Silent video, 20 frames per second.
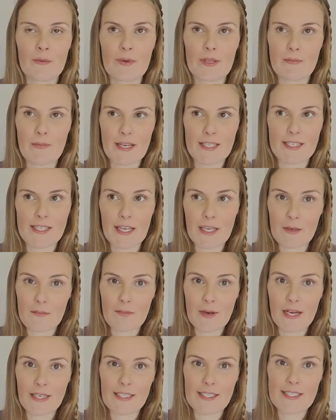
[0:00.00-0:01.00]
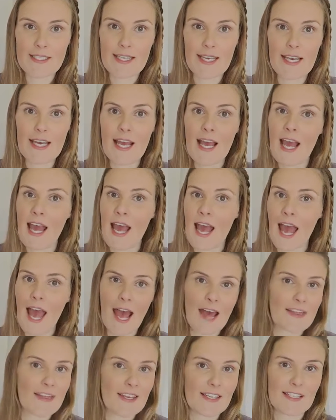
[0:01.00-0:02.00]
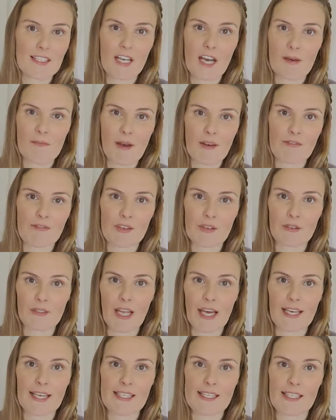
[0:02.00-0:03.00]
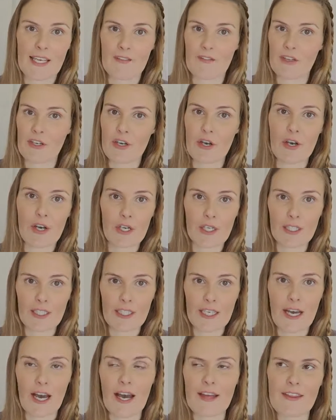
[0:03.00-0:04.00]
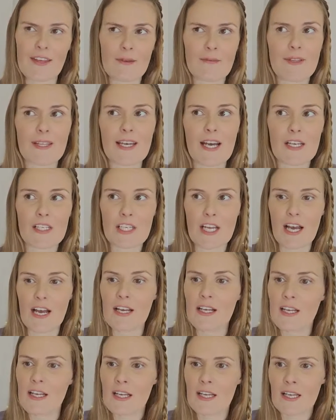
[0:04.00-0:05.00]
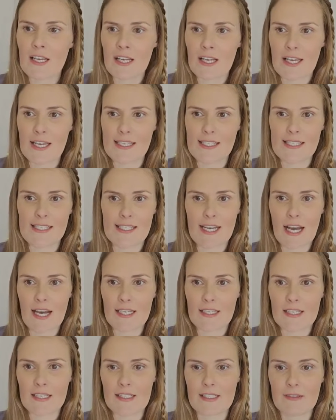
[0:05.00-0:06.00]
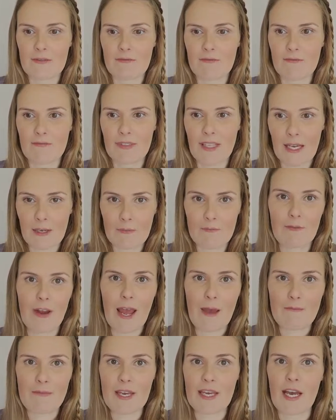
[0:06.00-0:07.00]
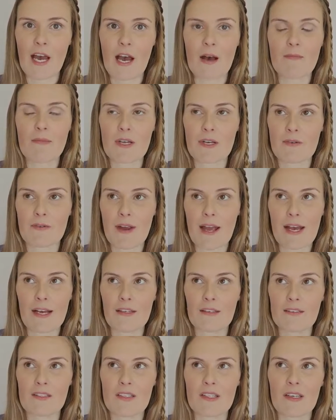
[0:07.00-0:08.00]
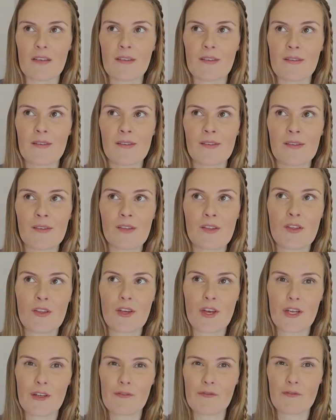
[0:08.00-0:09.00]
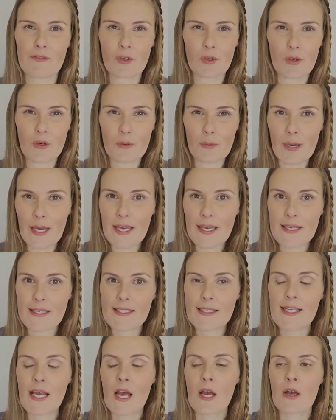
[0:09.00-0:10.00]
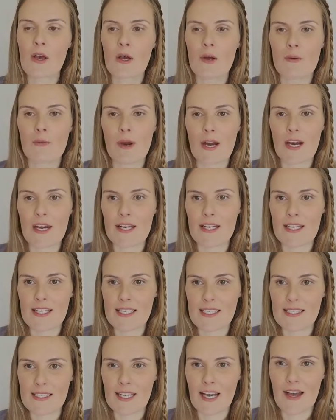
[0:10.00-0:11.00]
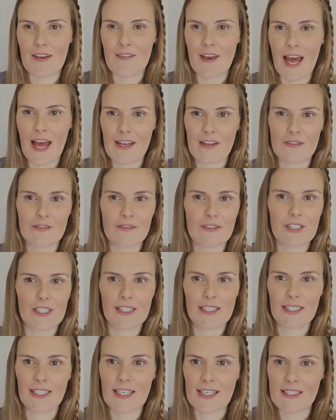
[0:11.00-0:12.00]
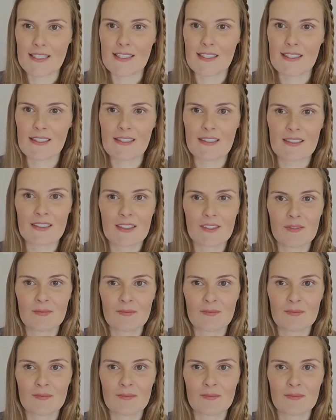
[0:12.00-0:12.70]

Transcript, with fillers: with my second pregnancy. And this time I feel like it's even earlier. I think with Kasha, it started like ramping up at around 34 weeks whereas I've had it for at least